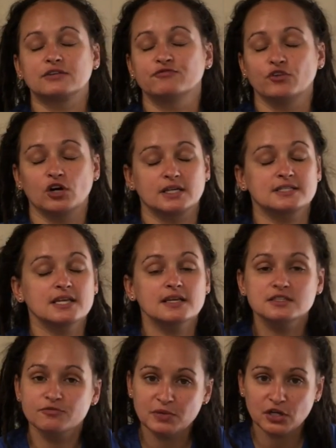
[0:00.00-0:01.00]
for
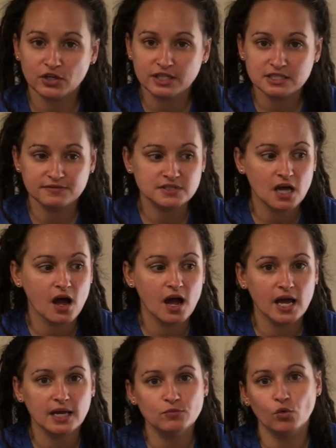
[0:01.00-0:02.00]
excessive periods of
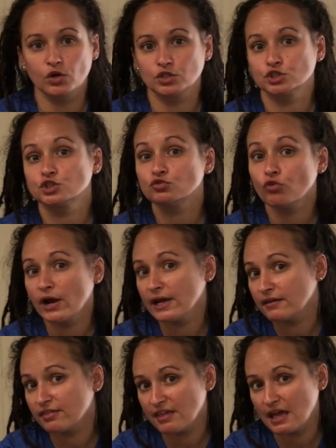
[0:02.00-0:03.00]
time, or
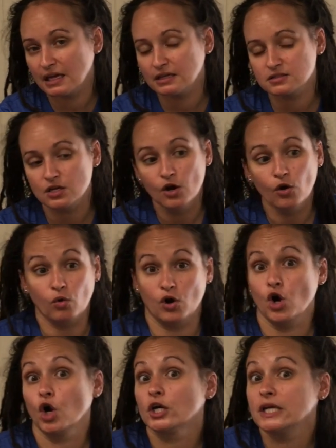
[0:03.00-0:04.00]
destroying things, or
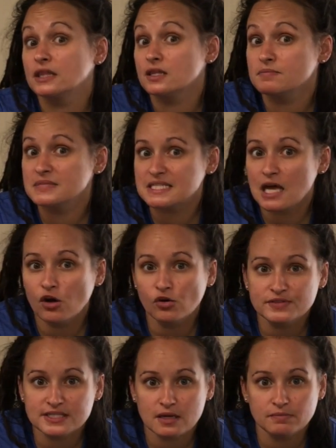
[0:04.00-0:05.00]
hurting
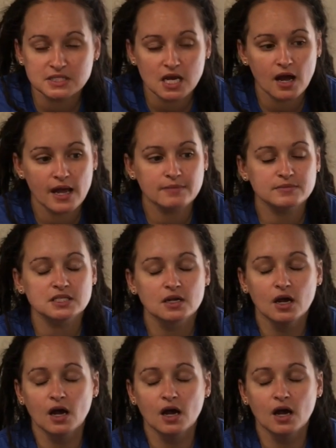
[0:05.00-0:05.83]
themselves sometimes,